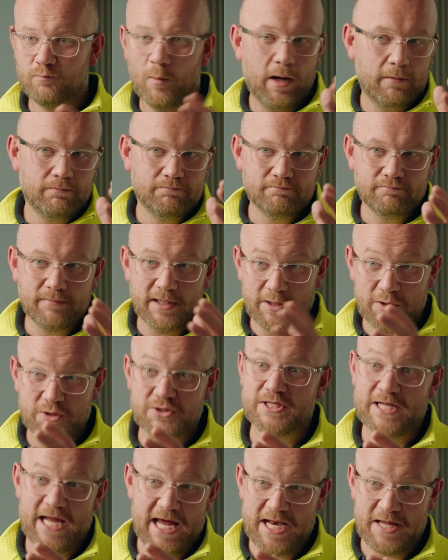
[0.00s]
well, it
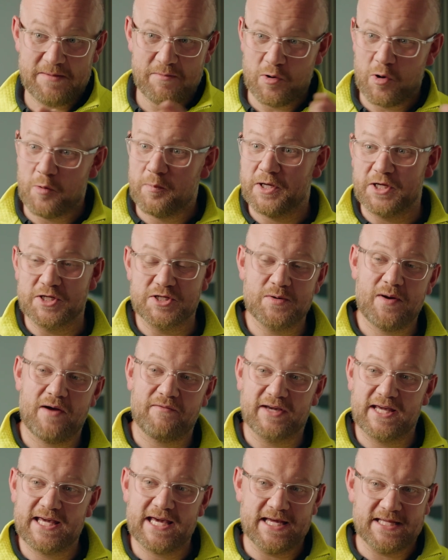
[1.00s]
doesn't anymore because you
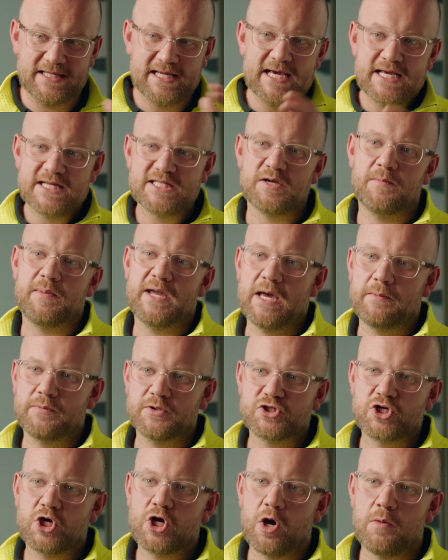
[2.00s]
have a kit to be able
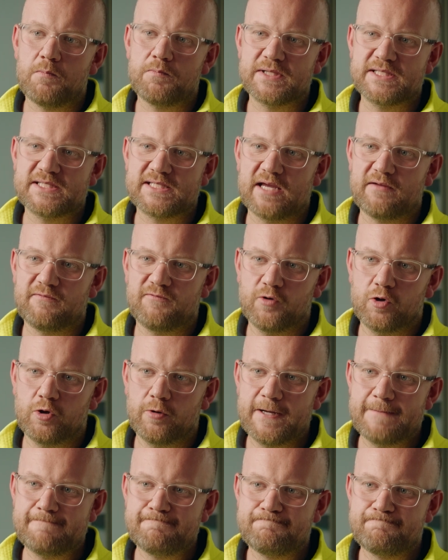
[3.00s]
to compensate for it.